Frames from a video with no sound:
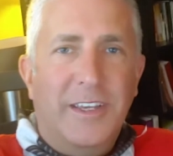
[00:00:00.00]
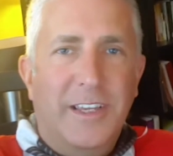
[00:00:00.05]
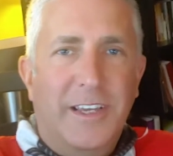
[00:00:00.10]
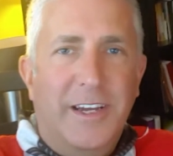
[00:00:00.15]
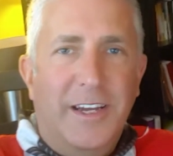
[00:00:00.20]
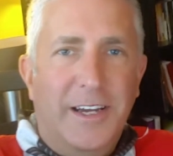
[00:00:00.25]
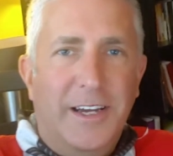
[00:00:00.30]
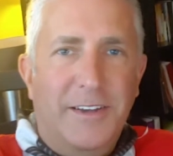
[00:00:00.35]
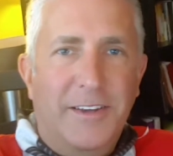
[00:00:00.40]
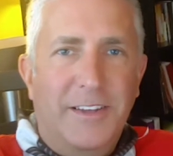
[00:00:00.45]

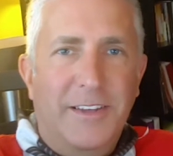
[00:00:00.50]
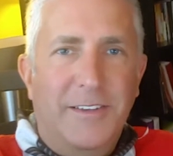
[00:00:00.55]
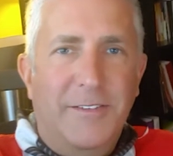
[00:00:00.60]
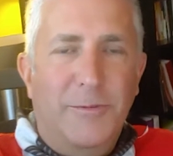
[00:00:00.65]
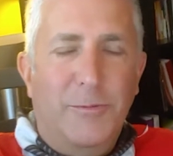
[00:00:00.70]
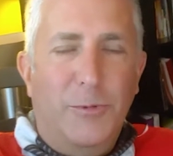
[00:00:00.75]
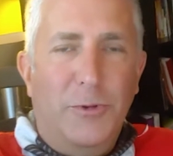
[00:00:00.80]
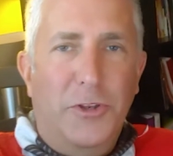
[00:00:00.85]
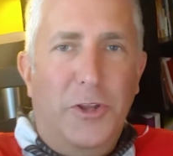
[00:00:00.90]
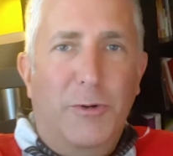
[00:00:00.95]
uh,
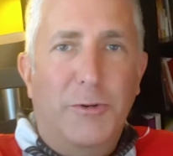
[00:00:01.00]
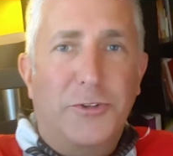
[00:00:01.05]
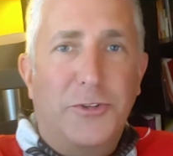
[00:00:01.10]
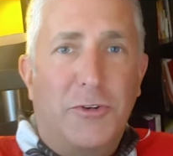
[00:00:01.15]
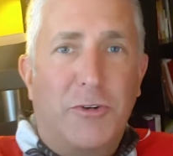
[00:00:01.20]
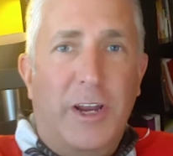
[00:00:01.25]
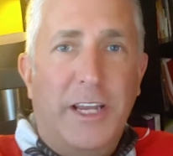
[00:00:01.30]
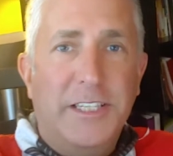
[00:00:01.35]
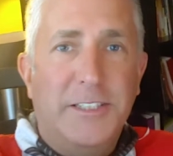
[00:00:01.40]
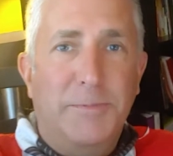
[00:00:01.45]
will know it's
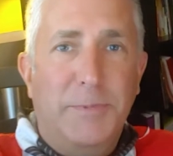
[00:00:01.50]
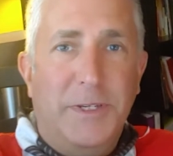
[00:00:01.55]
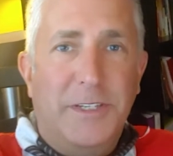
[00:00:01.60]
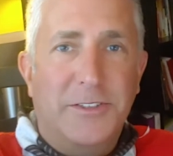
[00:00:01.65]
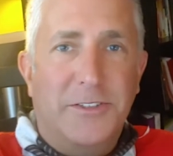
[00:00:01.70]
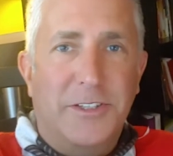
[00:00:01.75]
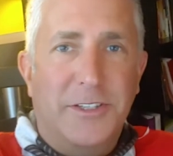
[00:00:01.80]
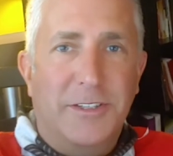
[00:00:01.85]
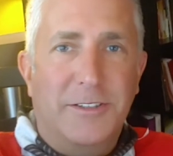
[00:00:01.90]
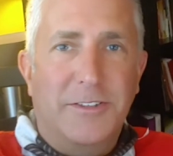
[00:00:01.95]
Christ
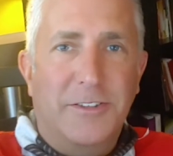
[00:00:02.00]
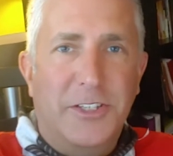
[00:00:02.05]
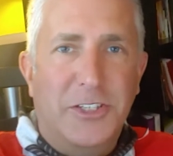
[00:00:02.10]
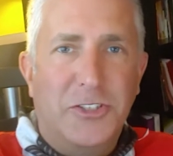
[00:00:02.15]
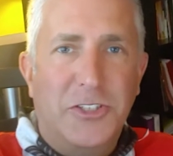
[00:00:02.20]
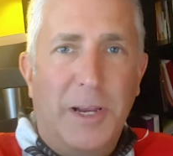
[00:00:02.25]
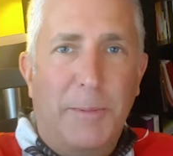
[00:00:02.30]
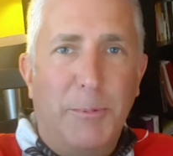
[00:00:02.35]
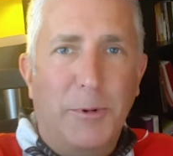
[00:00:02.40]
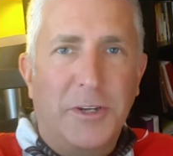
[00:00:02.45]
because the, the
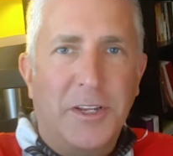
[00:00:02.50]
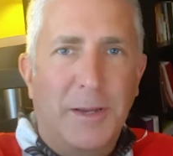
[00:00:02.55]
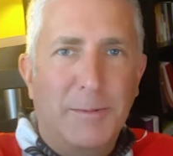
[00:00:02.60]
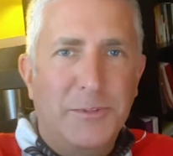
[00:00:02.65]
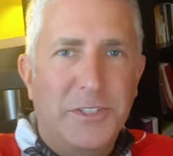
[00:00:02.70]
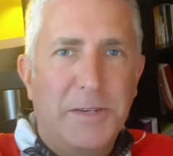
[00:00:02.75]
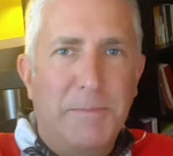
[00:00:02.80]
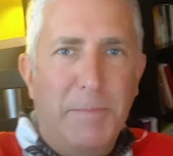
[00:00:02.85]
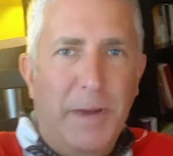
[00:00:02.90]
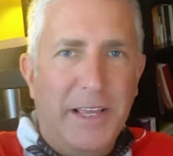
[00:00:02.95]
shepherd
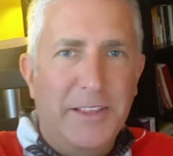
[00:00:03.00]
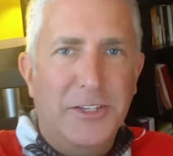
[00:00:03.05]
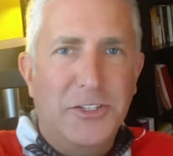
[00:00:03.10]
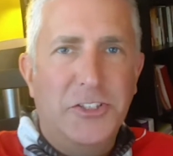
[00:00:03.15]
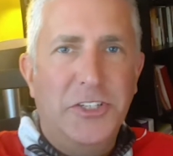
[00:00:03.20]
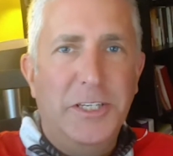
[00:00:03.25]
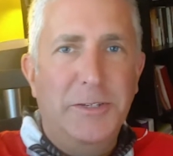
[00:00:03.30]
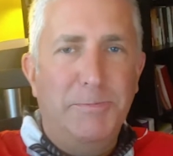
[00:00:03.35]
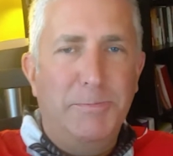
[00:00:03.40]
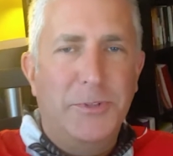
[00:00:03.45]
comes in by the
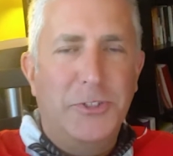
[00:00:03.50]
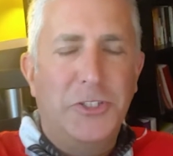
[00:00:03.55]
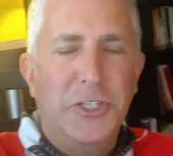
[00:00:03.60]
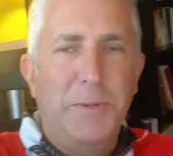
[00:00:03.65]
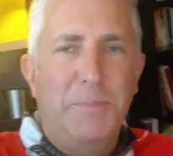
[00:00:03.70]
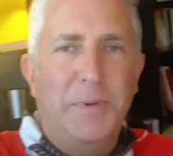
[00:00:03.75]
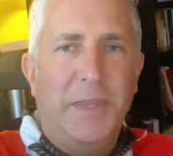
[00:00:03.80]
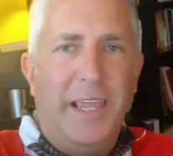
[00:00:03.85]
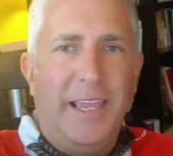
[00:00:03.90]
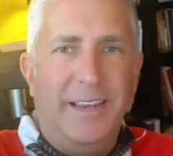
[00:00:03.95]
sheep,
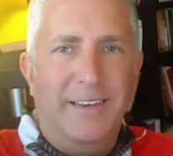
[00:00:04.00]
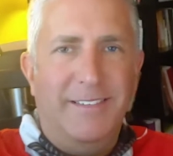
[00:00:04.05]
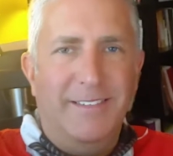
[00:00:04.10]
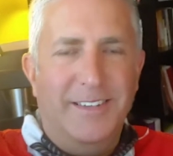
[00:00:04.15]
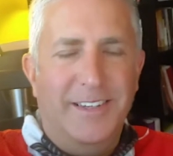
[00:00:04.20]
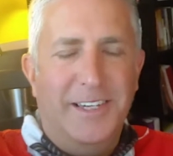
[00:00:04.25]
sheep gate.